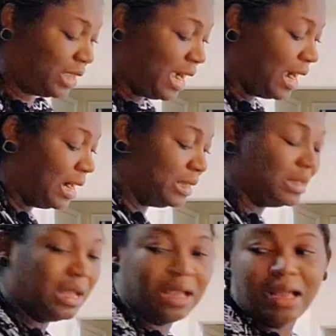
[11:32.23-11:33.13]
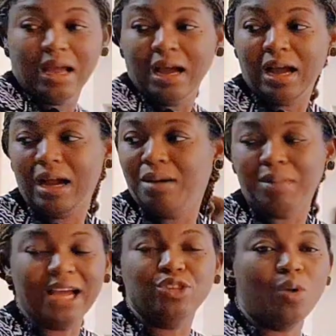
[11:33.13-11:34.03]
And
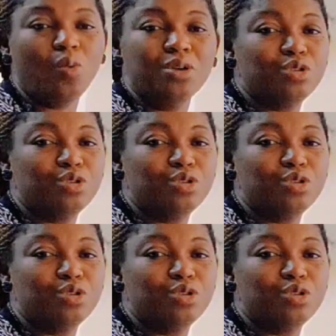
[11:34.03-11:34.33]
I don't want